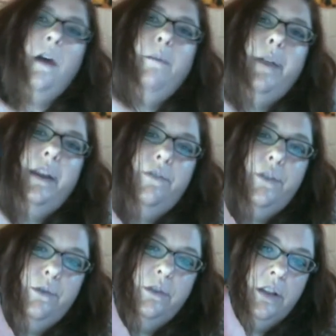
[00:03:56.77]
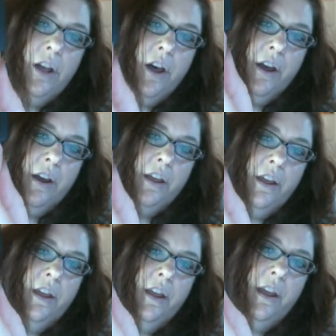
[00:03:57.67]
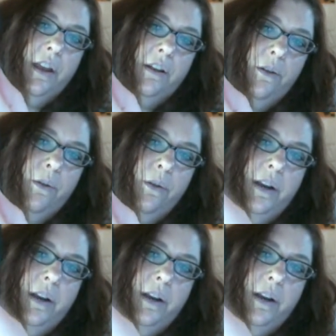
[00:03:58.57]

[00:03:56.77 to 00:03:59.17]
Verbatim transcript: But if you look, and I'll hold it